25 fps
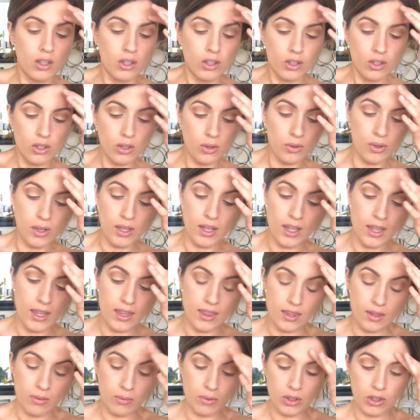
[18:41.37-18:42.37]
Cool. And
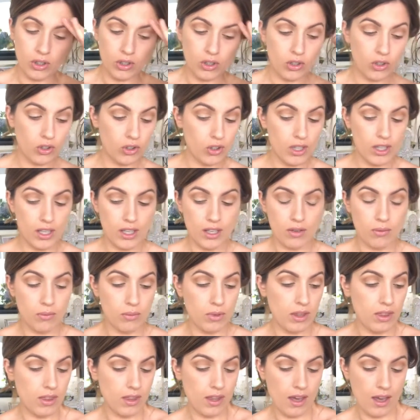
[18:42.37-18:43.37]
then we're going to go in
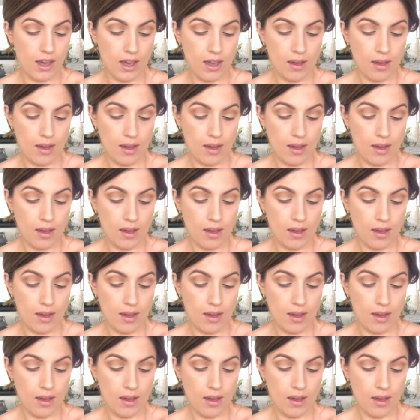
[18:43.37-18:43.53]
with the